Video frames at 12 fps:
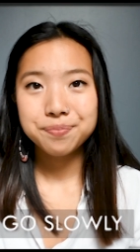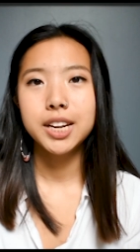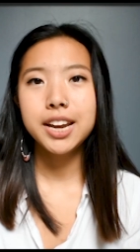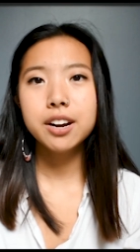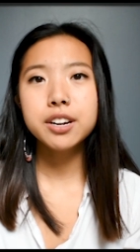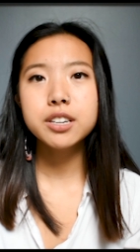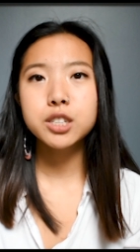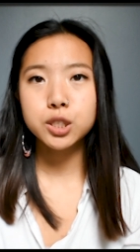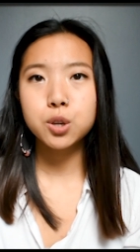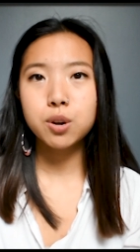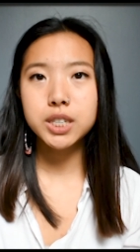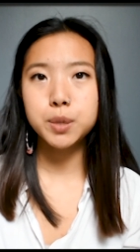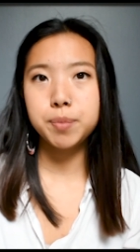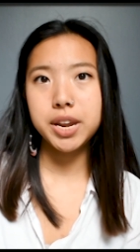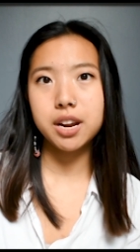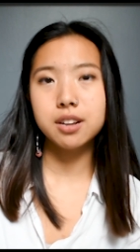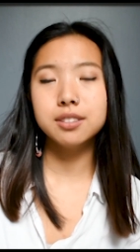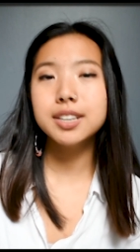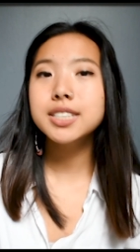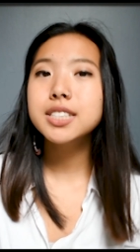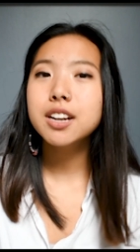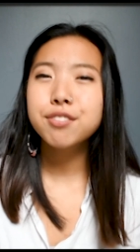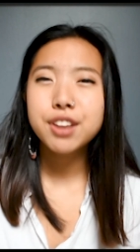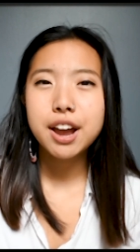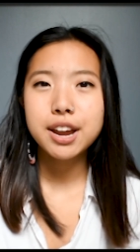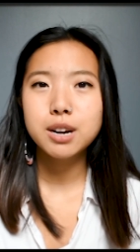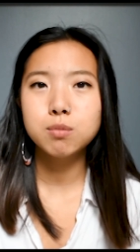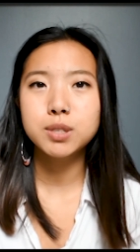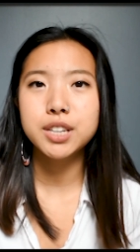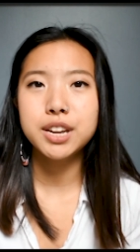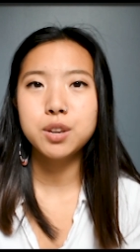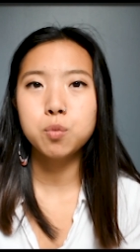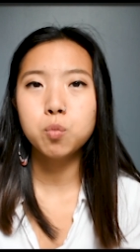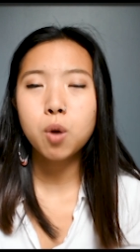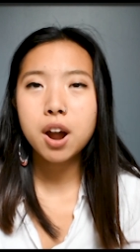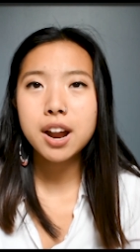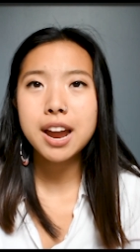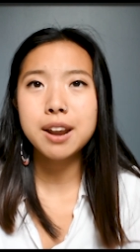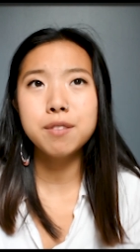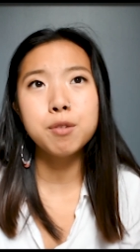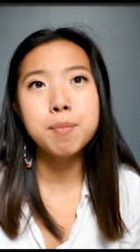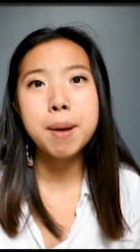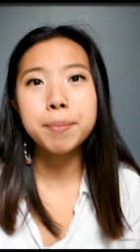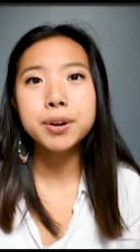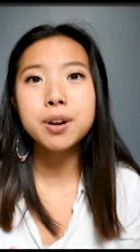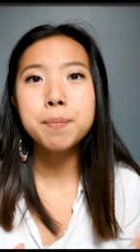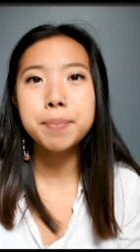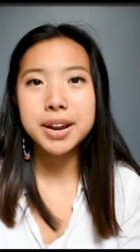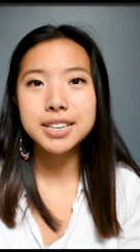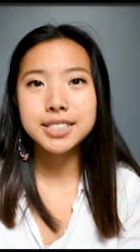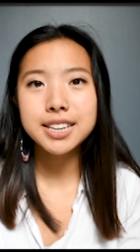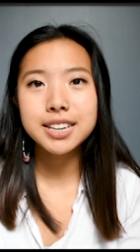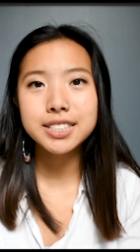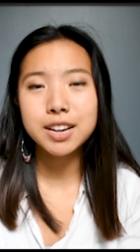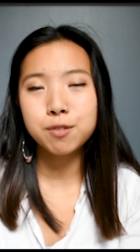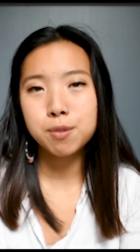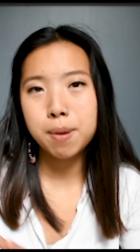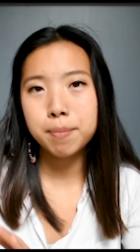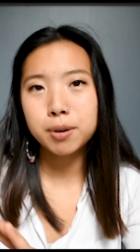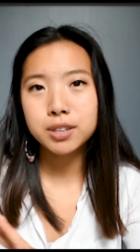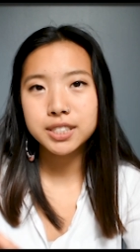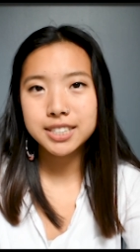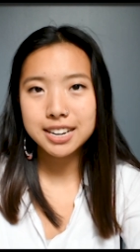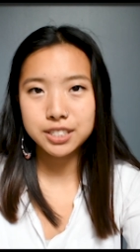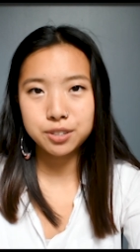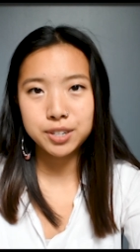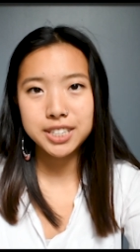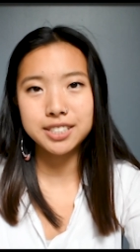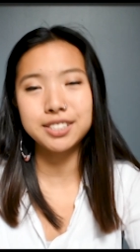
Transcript: Here you're just going to make a list of the items that you want, and remember your basics and remember accessories.